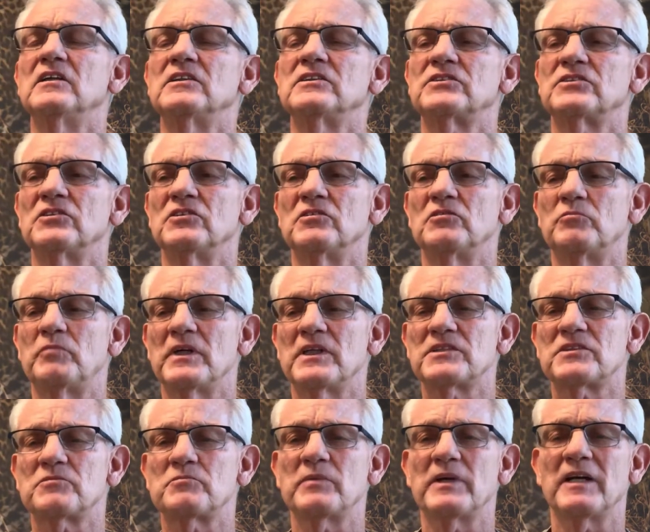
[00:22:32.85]
So
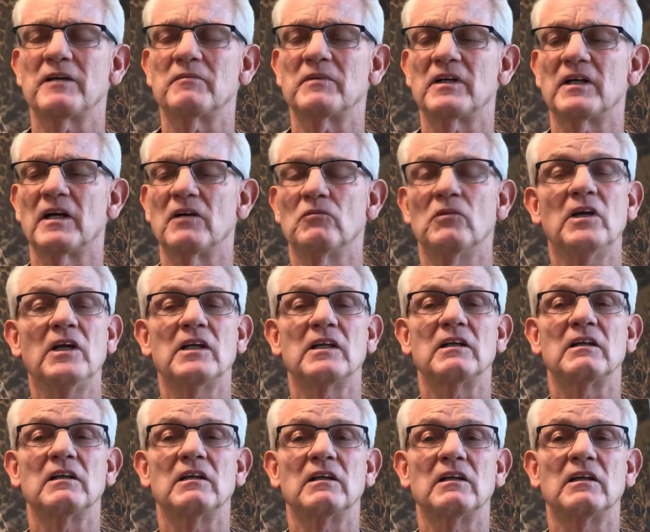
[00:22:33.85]
Pastor Pam and I went,
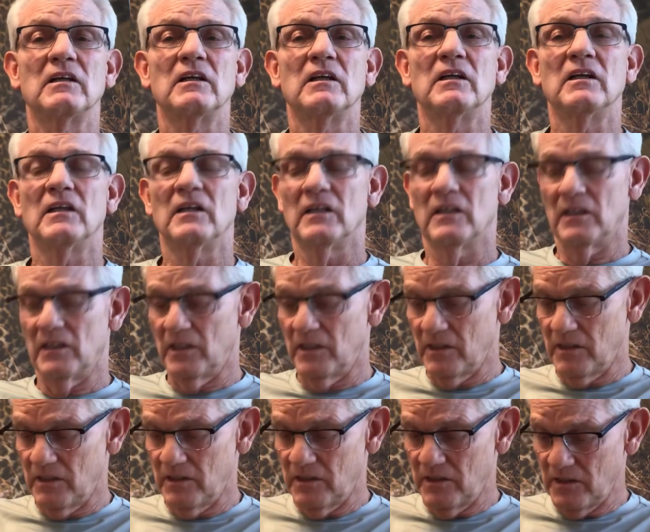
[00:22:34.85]

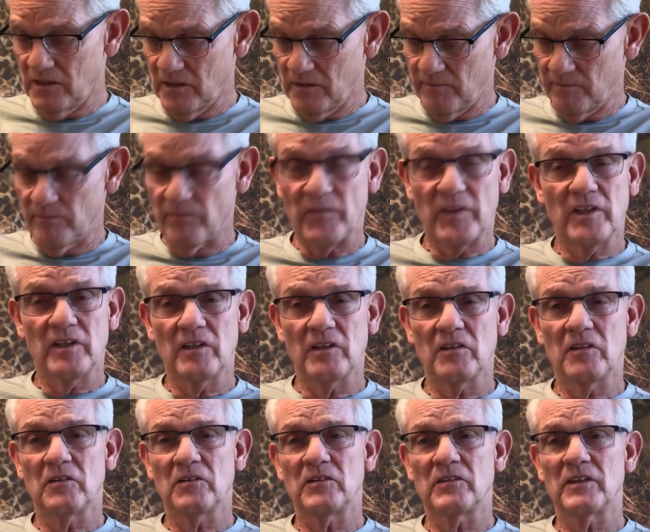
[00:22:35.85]
and, you
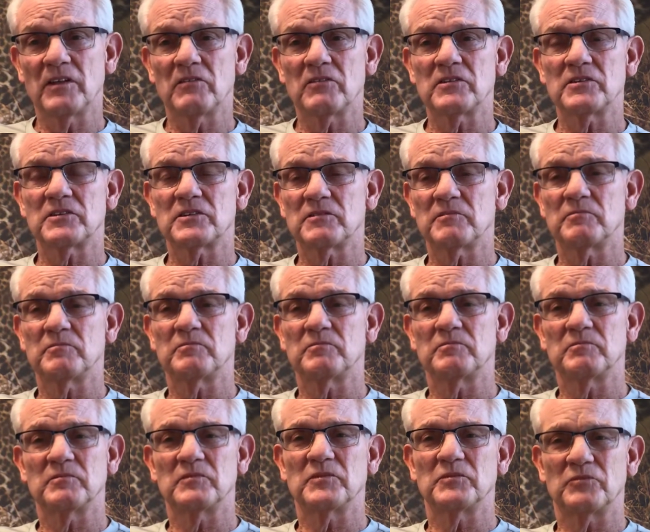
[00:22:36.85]
know, there were some
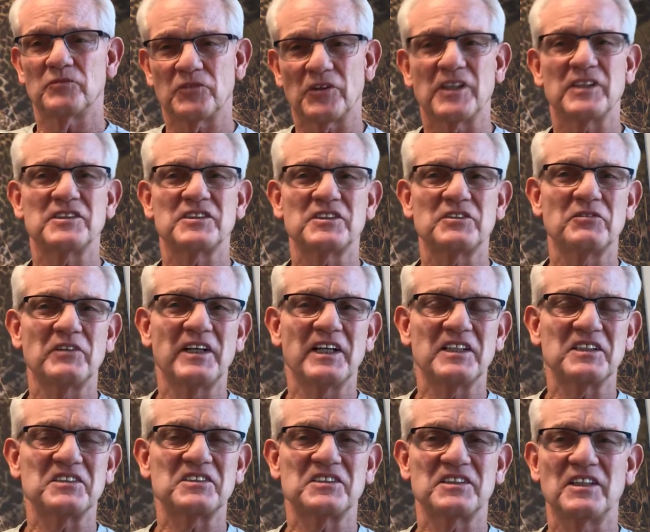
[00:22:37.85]
friends that we
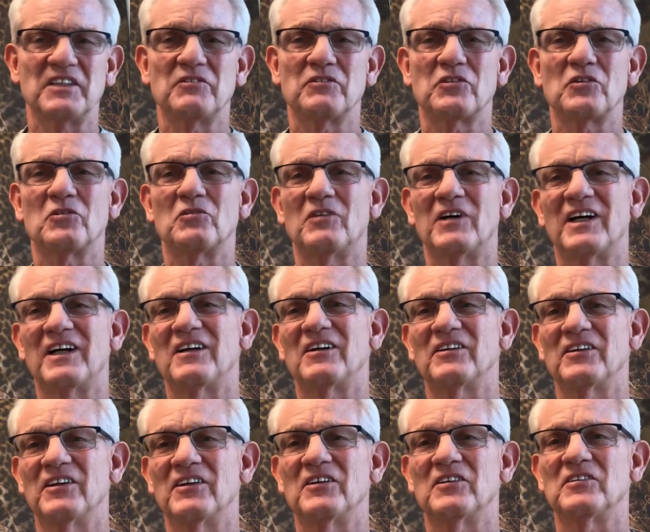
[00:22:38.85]
hadn't seen for a while,
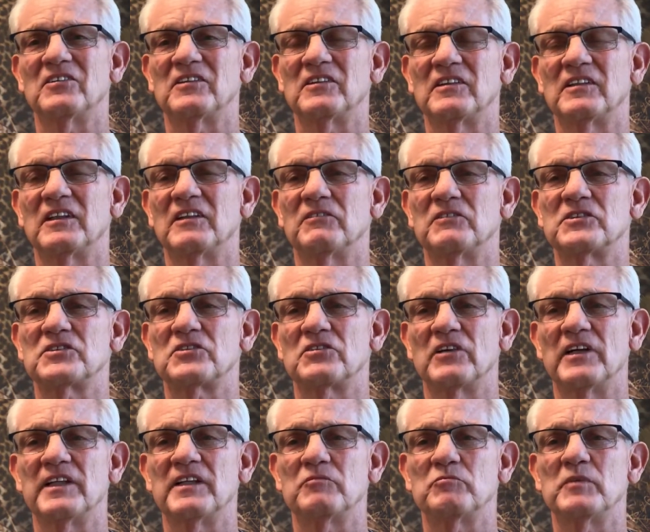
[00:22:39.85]
you know, and it was
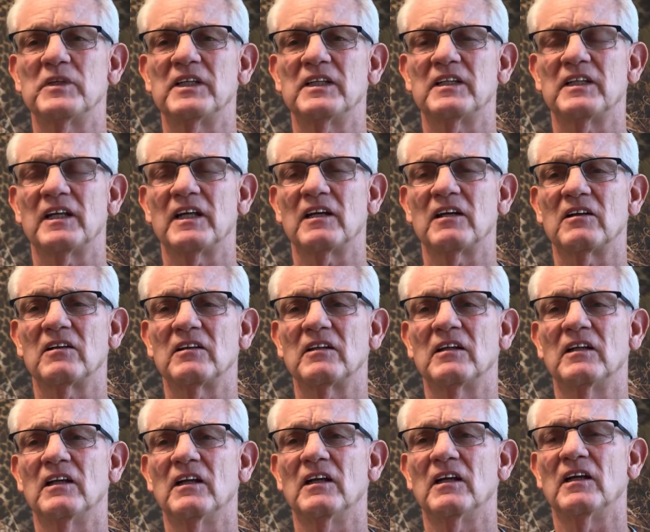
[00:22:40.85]
great being
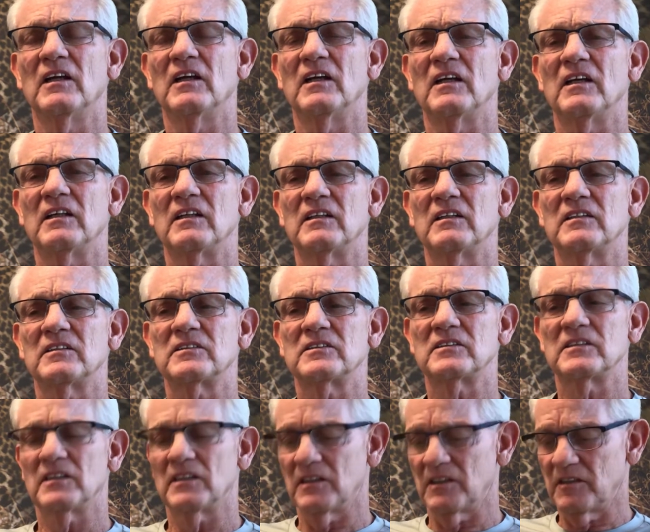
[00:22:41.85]
there, and
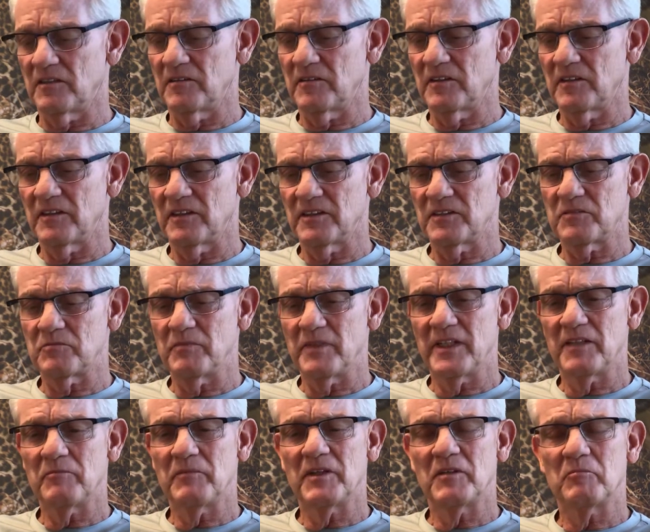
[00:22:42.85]
this
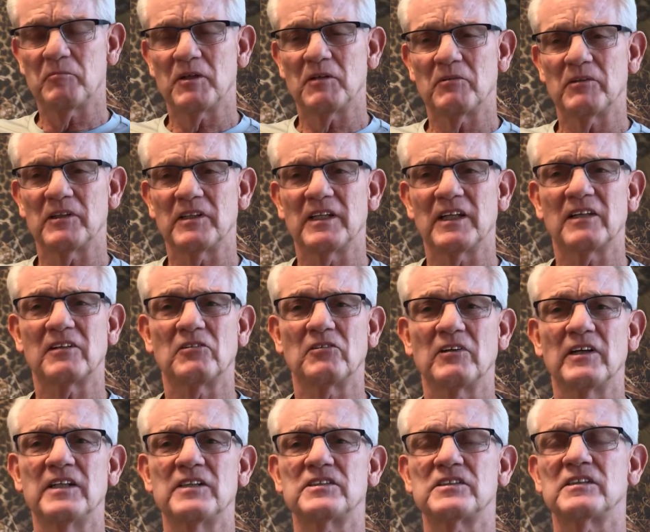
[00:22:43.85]
man made a public
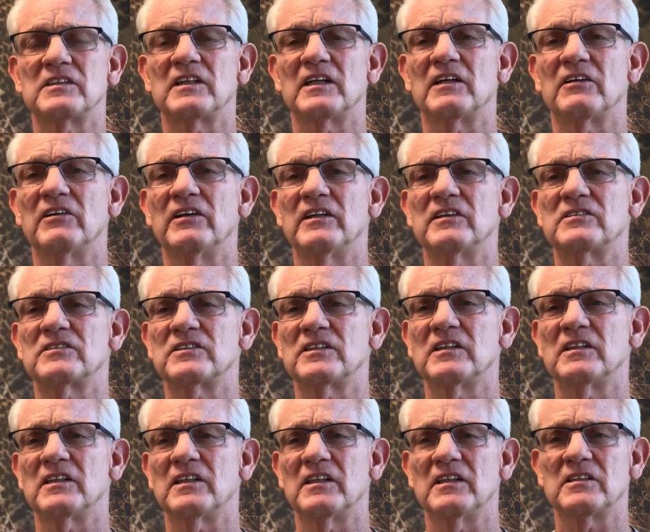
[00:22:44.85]
declaration how he had
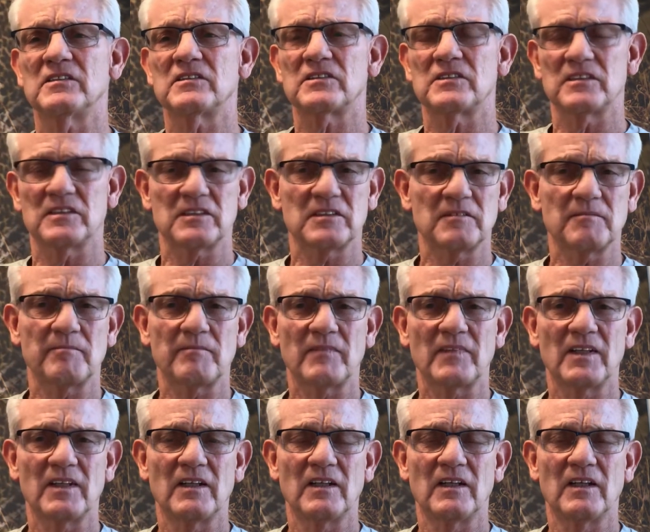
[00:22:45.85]
sinned against us,
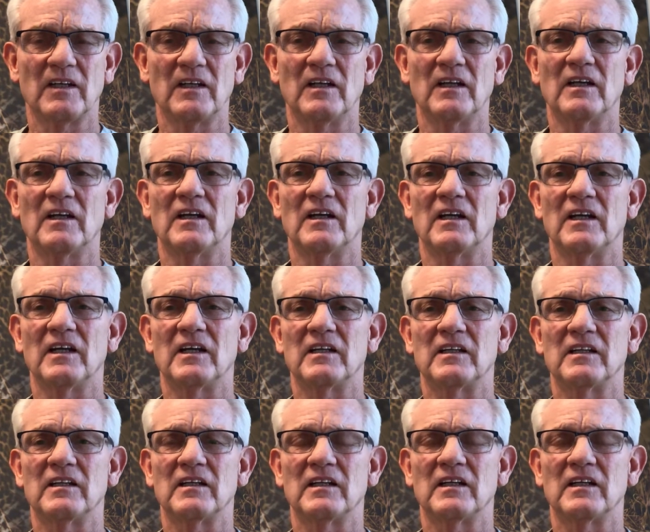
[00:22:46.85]
and